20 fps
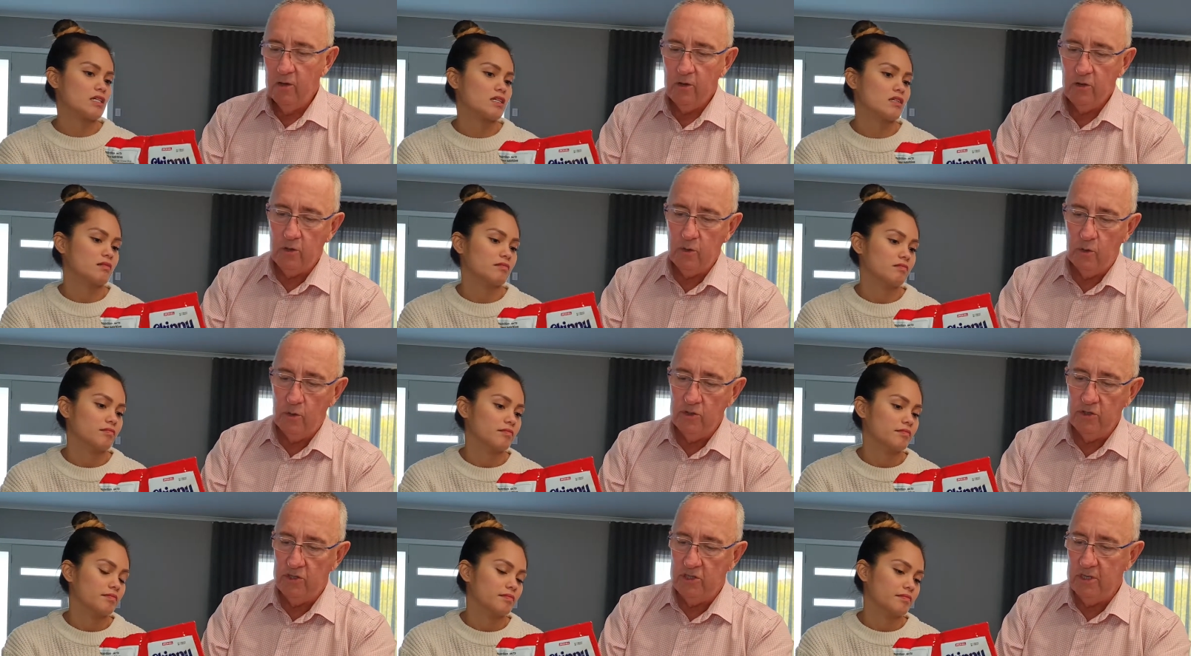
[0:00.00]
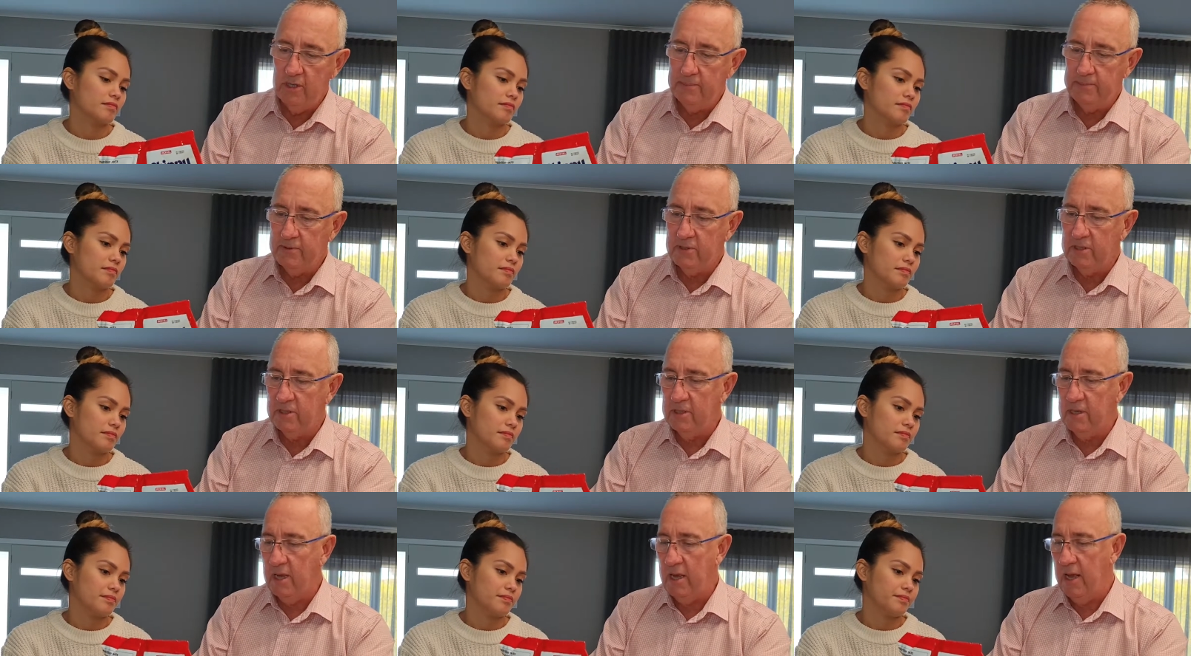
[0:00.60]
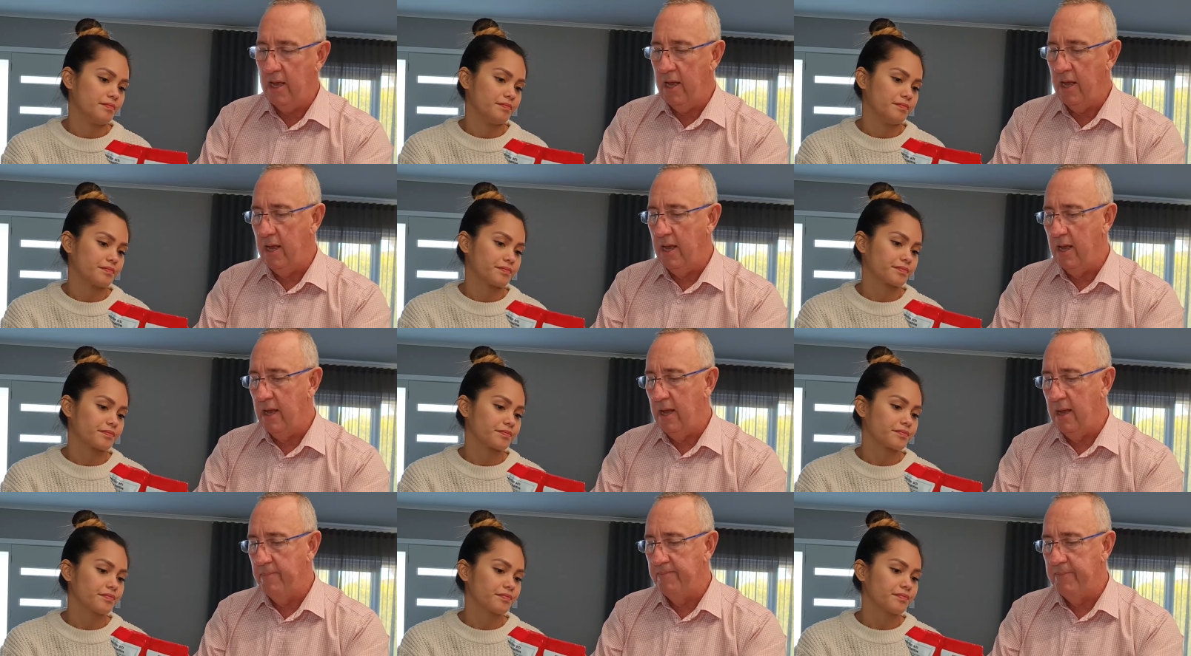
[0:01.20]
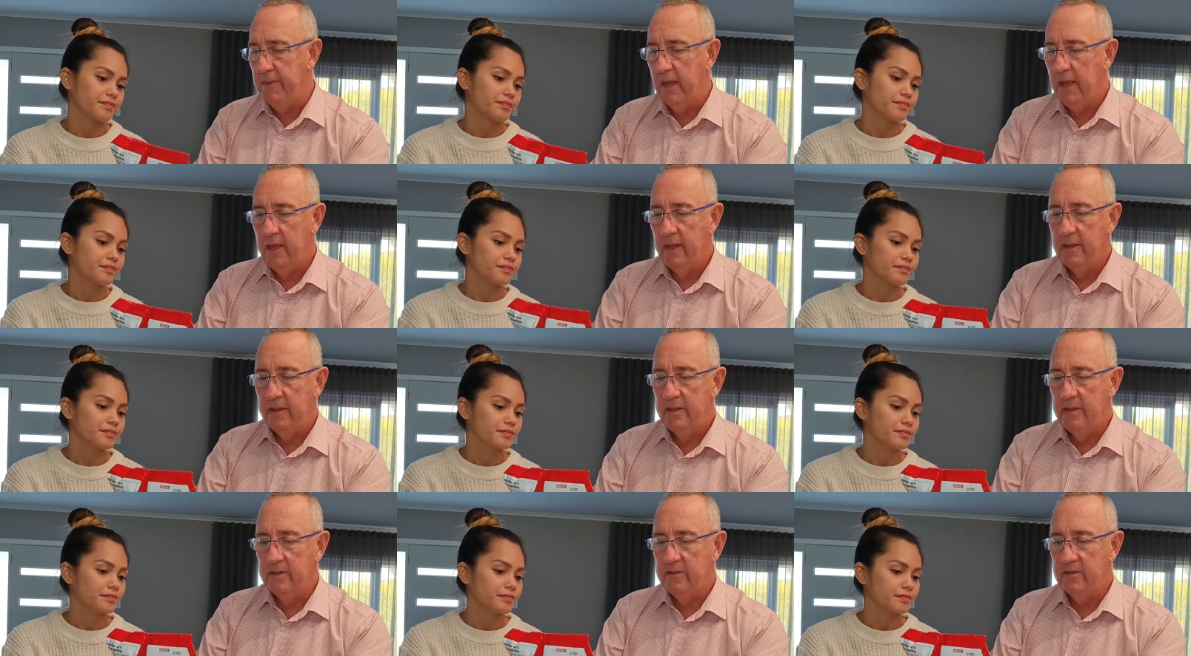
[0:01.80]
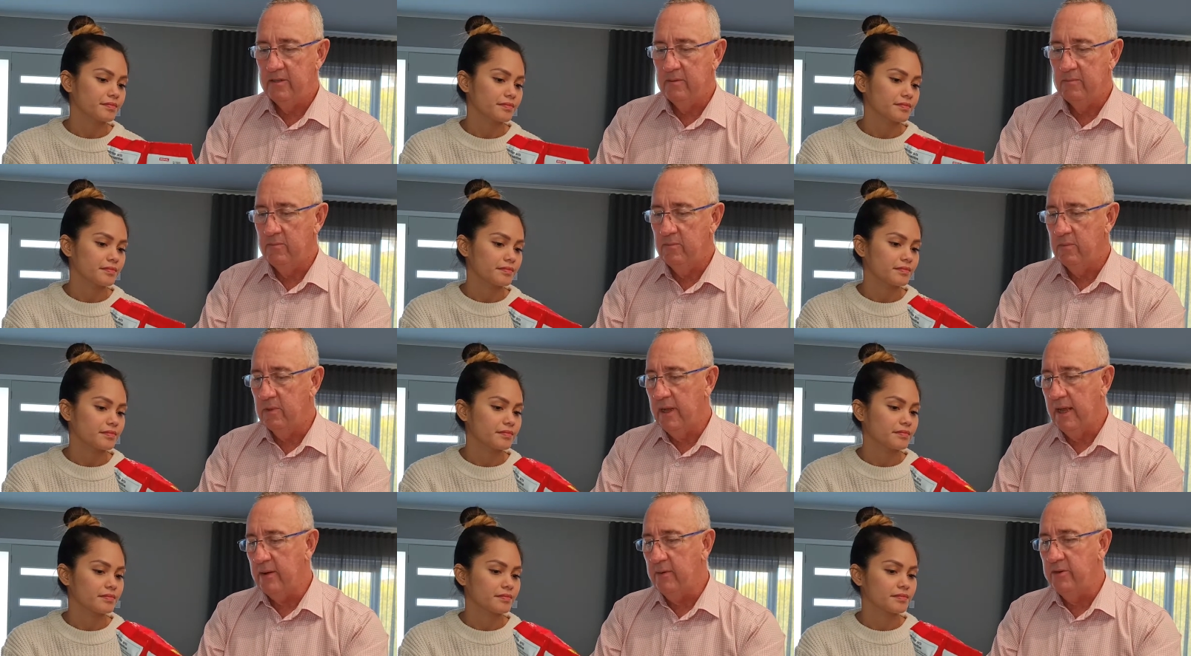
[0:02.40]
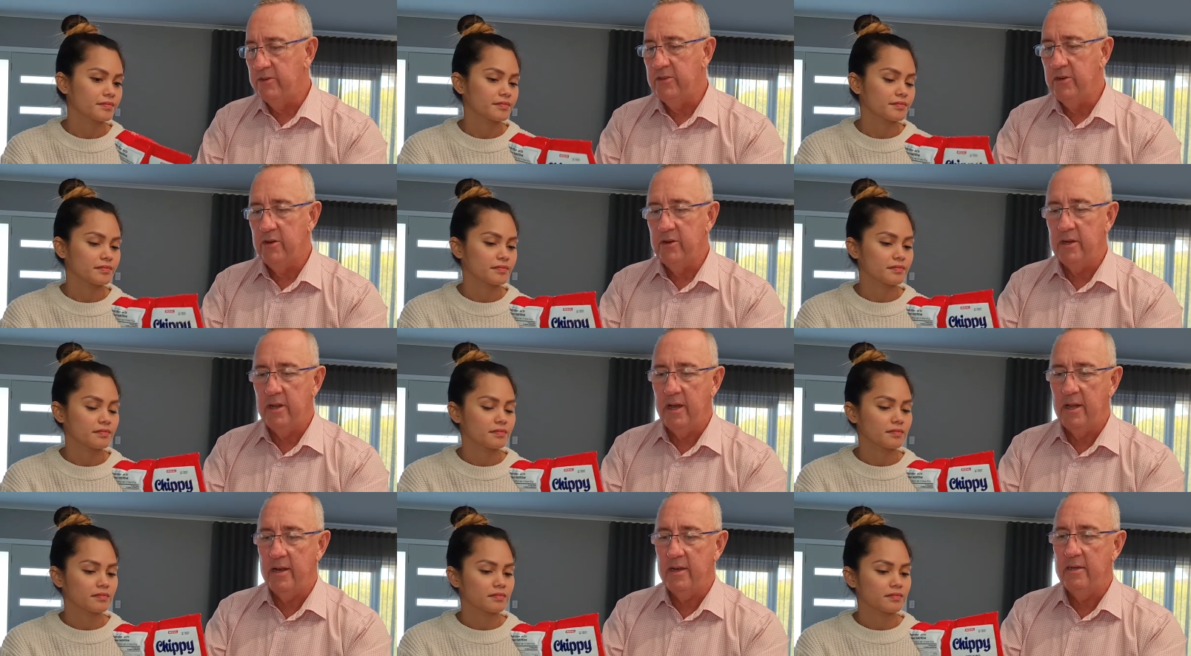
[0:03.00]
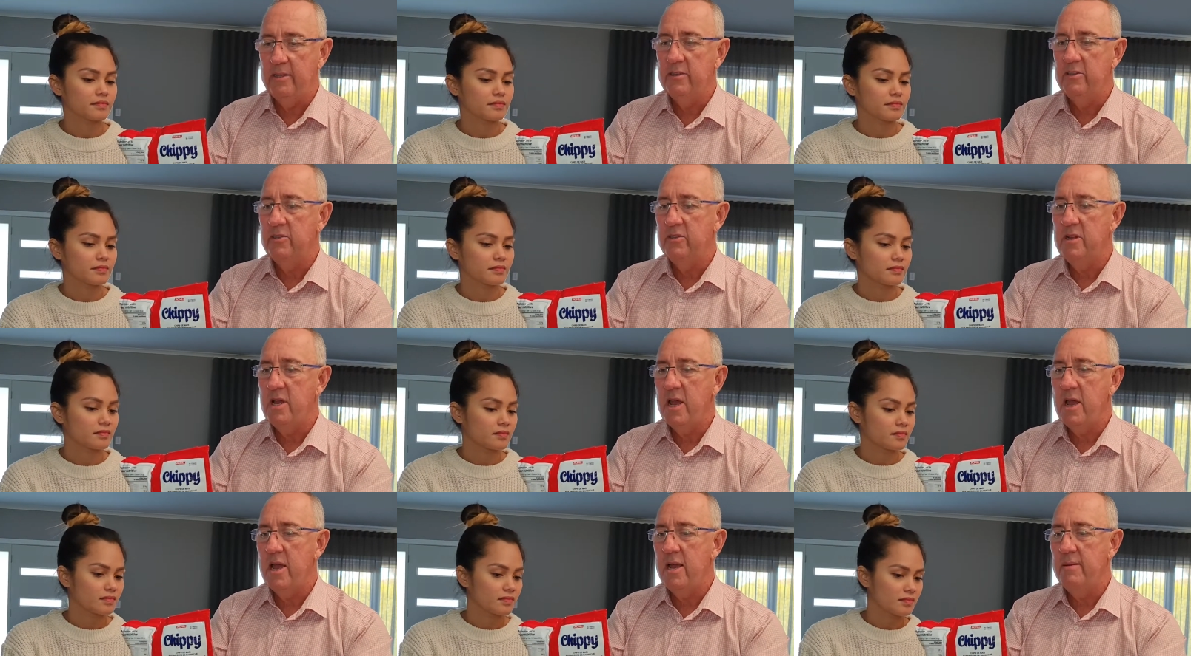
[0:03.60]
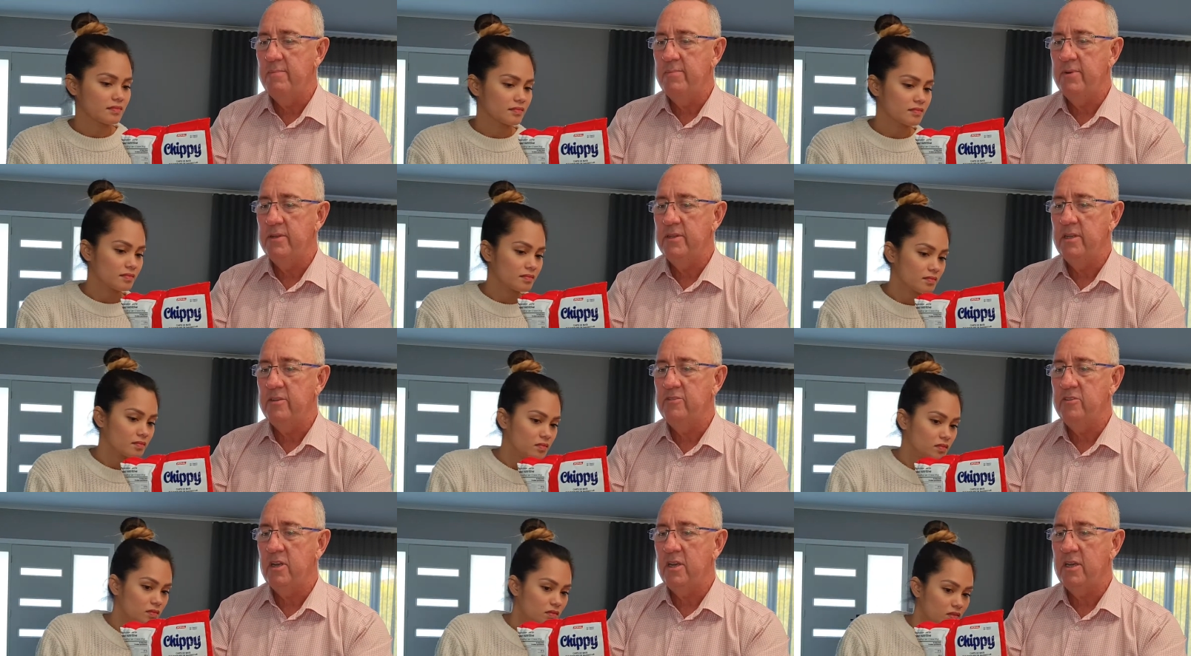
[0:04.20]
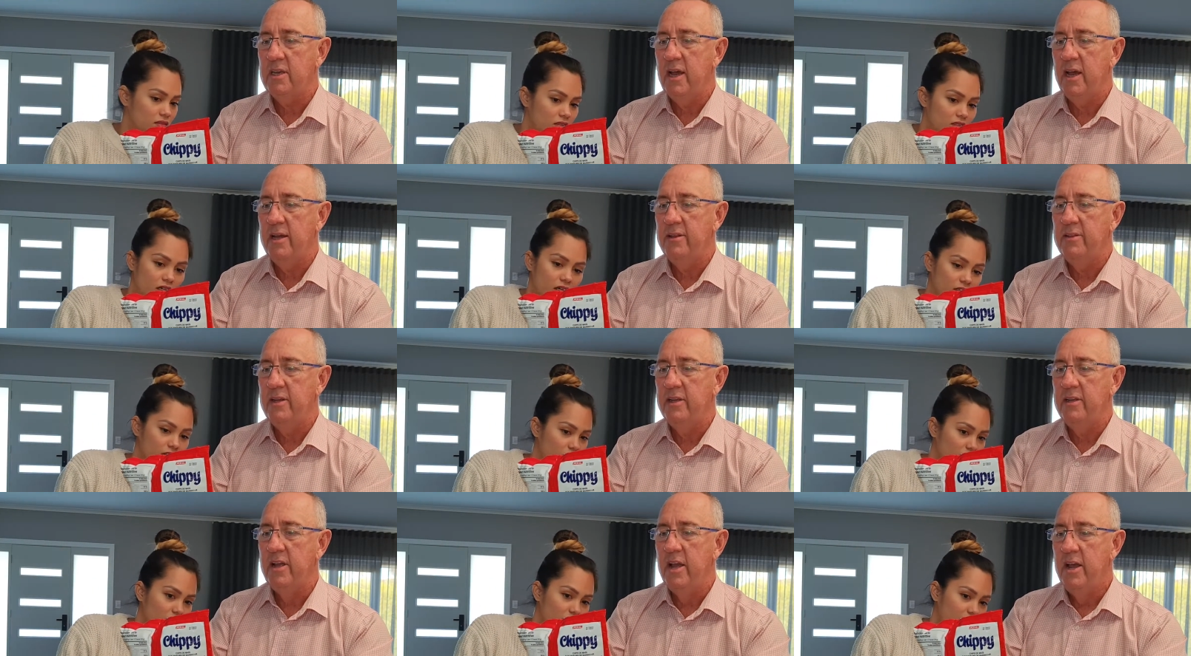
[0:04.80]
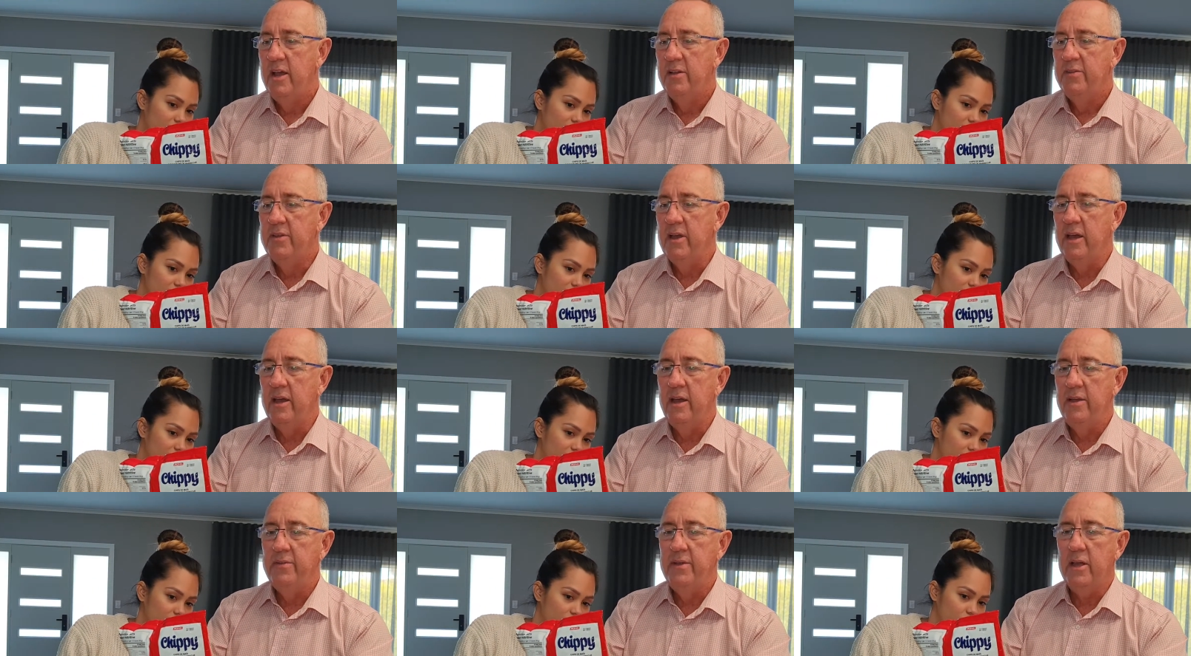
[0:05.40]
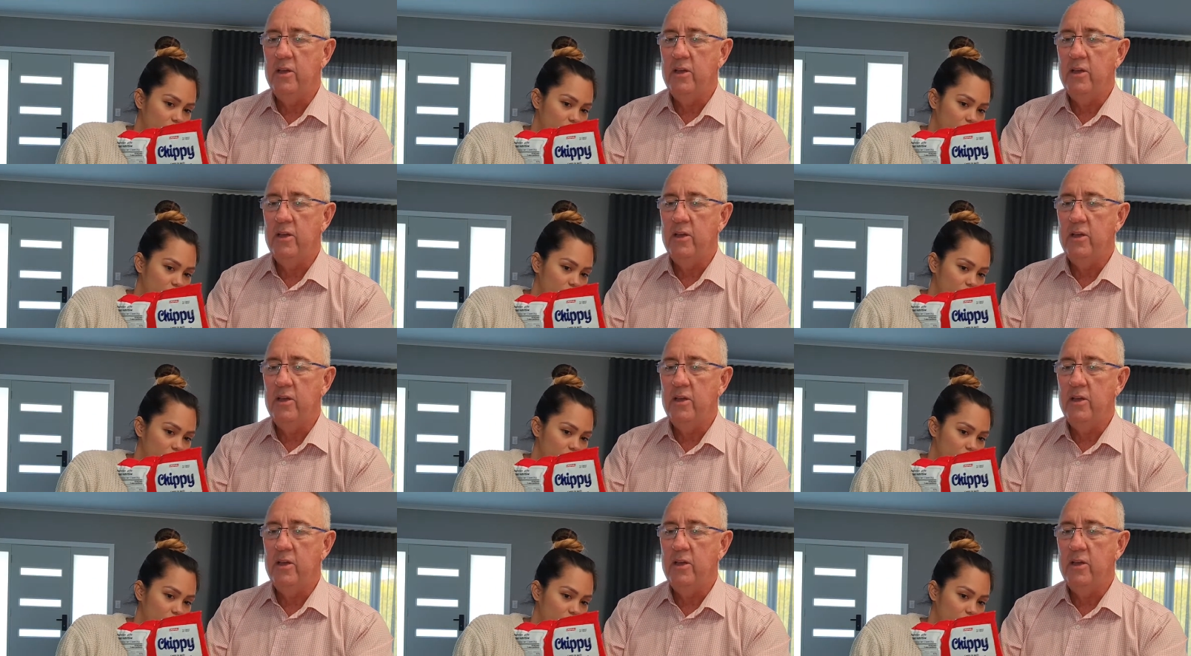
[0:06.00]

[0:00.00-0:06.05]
Speaker 1: Corn chips. Um, there's some language here I don't understand, but that's okay. No, they're, they're,